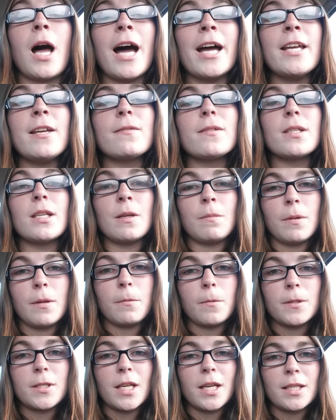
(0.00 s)
I have seen
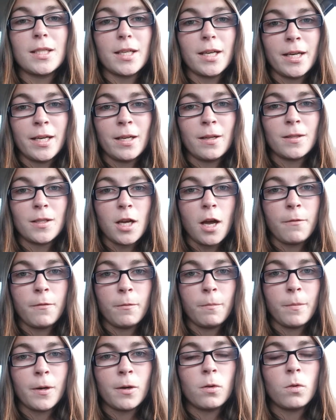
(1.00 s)
people take tie downs off
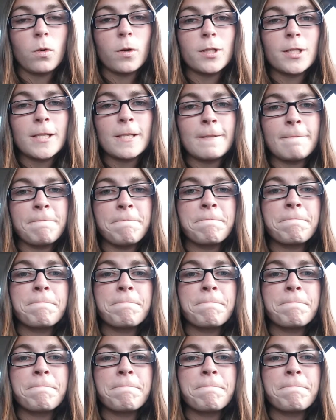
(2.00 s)
of barrel horses